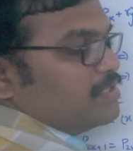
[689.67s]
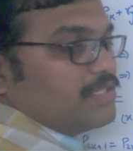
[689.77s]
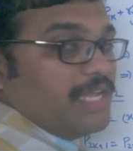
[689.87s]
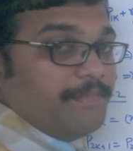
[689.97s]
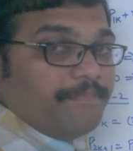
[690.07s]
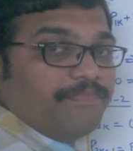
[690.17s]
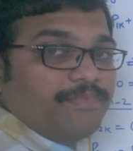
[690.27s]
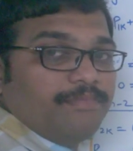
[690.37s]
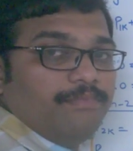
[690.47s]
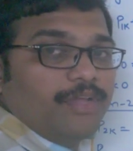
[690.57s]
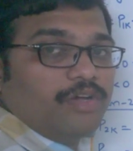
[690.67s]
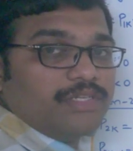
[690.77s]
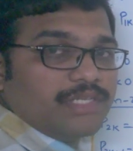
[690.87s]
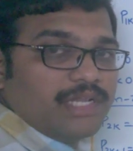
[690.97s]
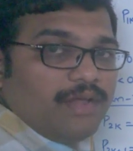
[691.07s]
same
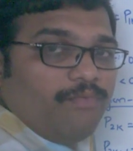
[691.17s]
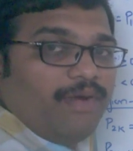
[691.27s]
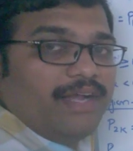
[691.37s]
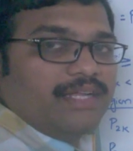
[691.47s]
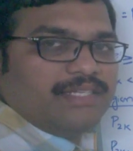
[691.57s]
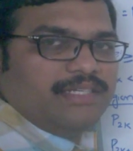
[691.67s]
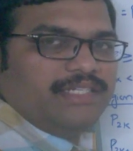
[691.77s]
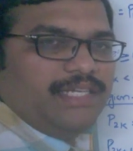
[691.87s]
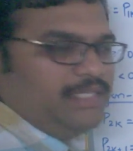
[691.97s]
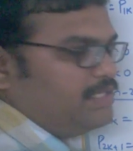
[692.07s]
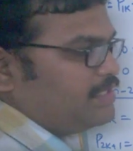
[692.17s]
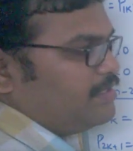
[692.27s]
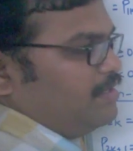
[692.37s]
because y doesn't change.